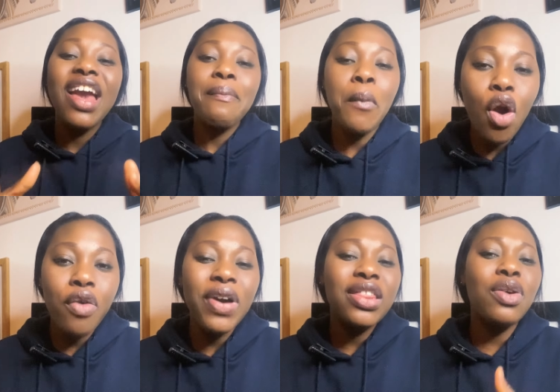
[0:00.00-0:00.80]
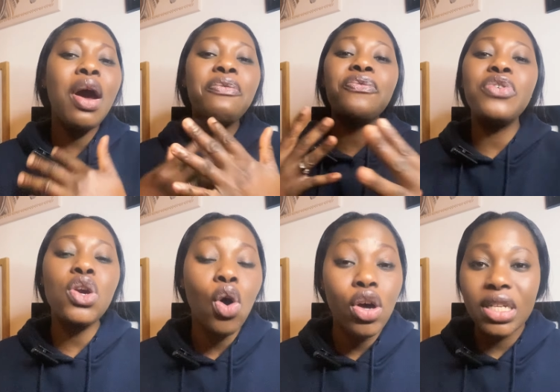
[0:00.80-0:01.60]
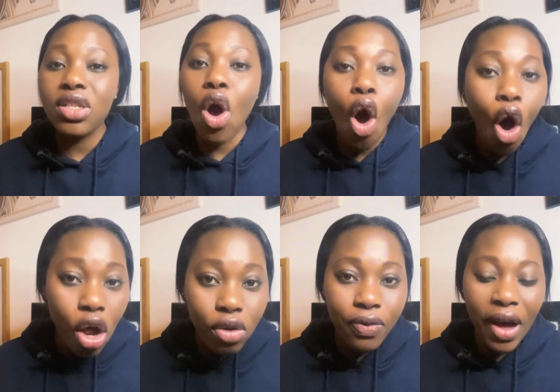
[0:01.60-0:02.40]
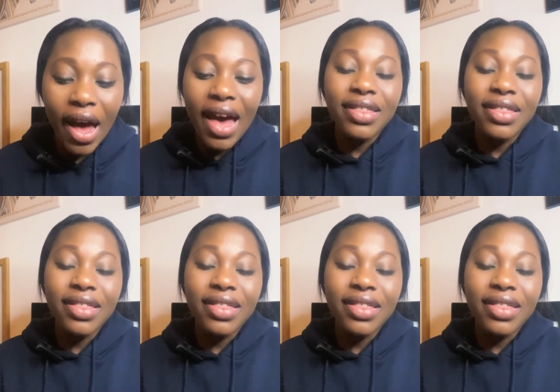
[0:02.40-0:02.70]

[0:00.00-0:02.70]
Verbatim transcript: Moreover, there are free courses all over